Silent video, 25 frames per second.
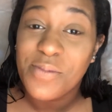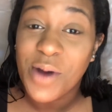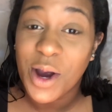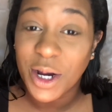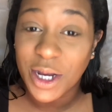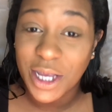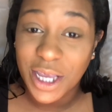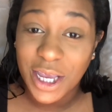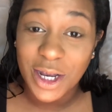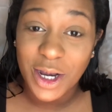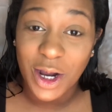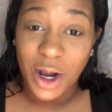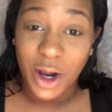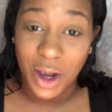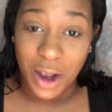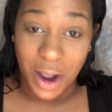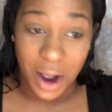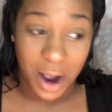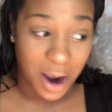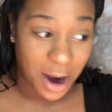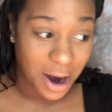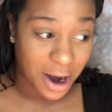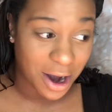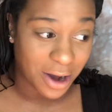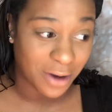parking our
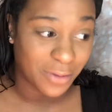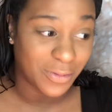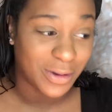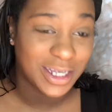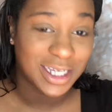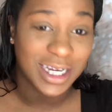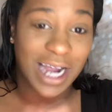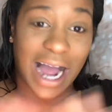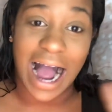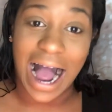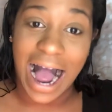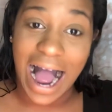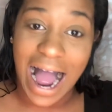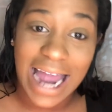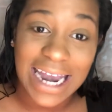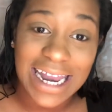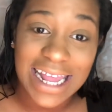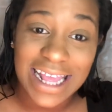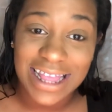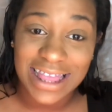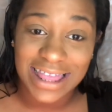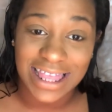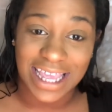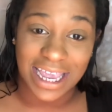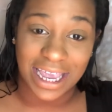car, which I
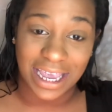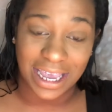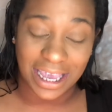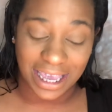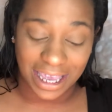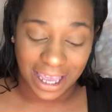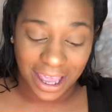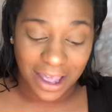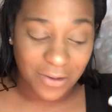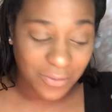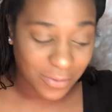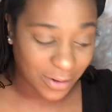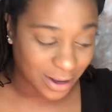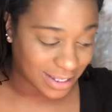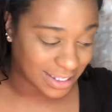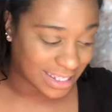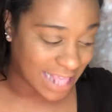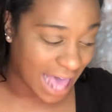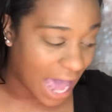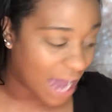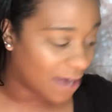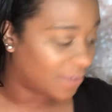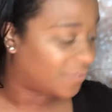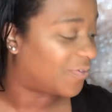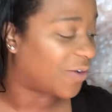didn't think it was
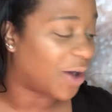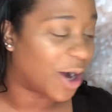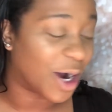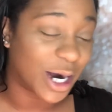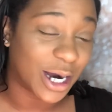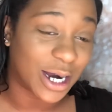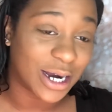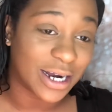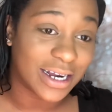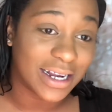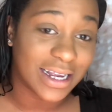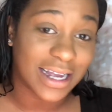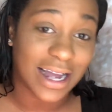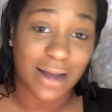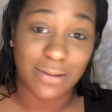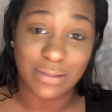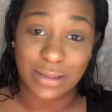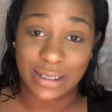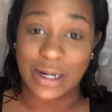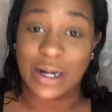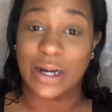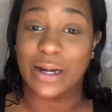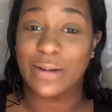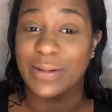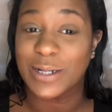that far. I'm
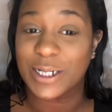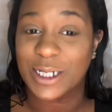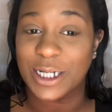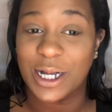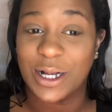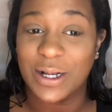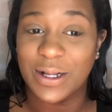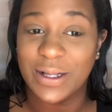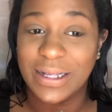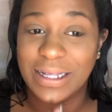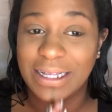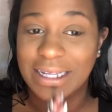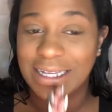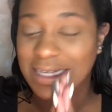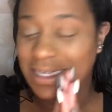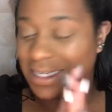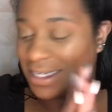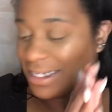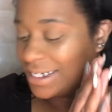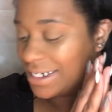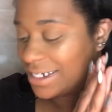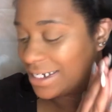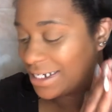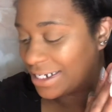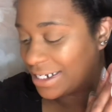sorry, Michelle.
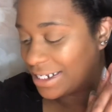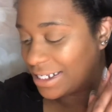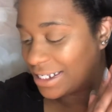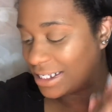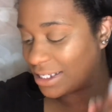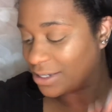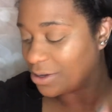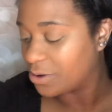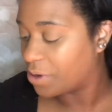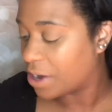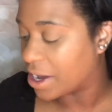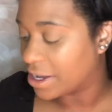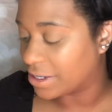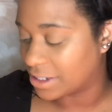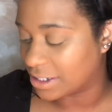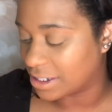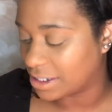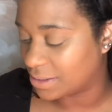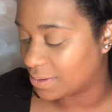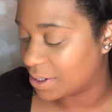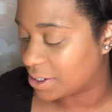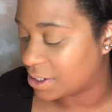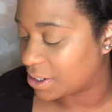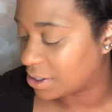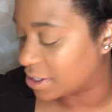She still
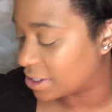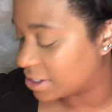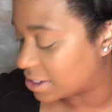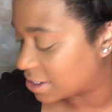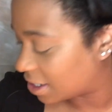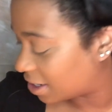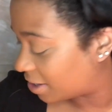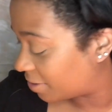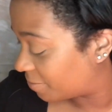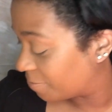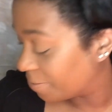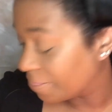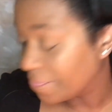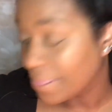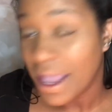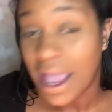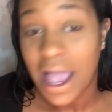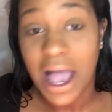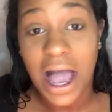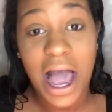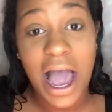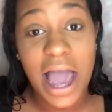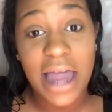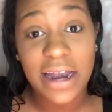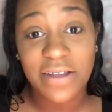cusses me until this day.
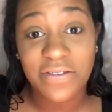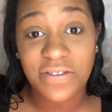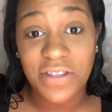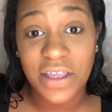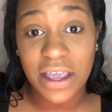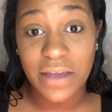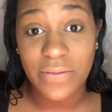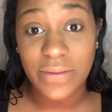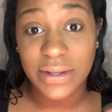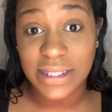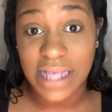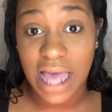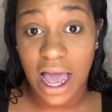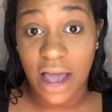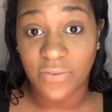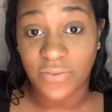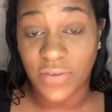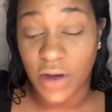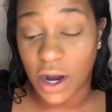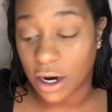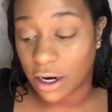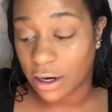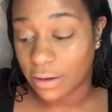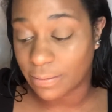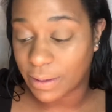I didn't think it was that
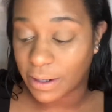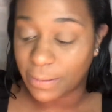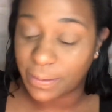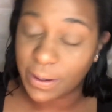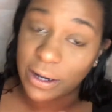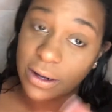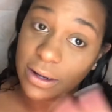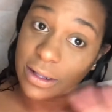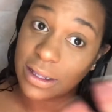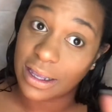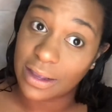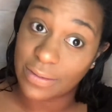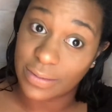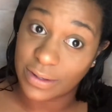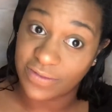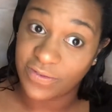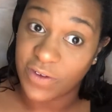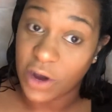far, but apparently it was